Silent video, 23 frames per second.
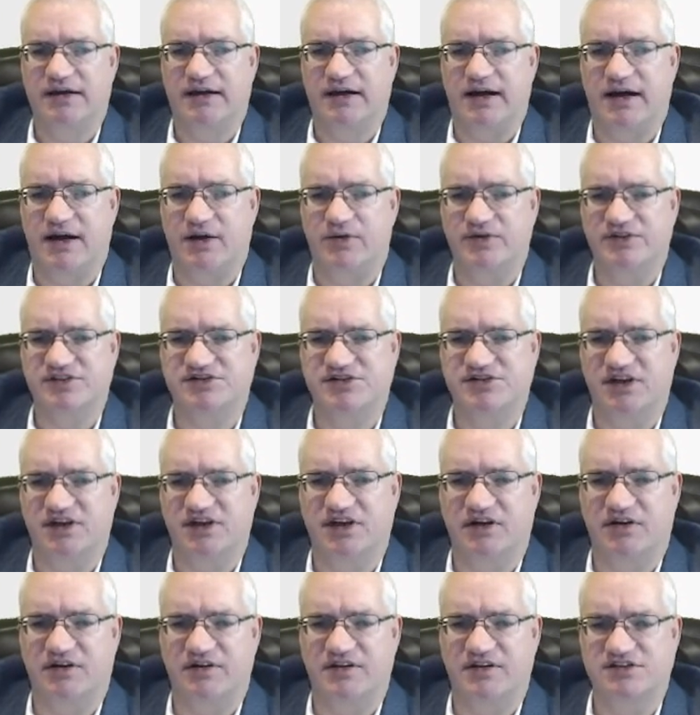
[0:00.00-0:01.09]
We see
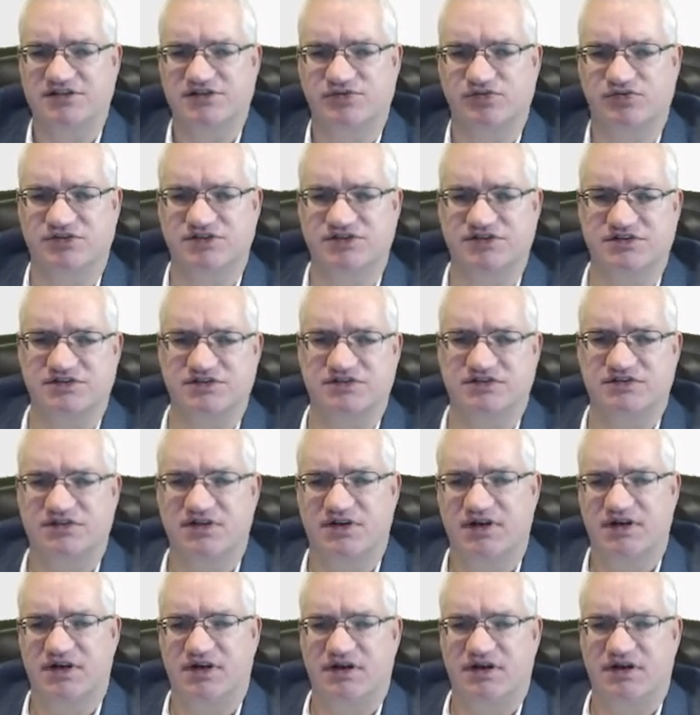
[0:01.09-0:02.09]
here this one's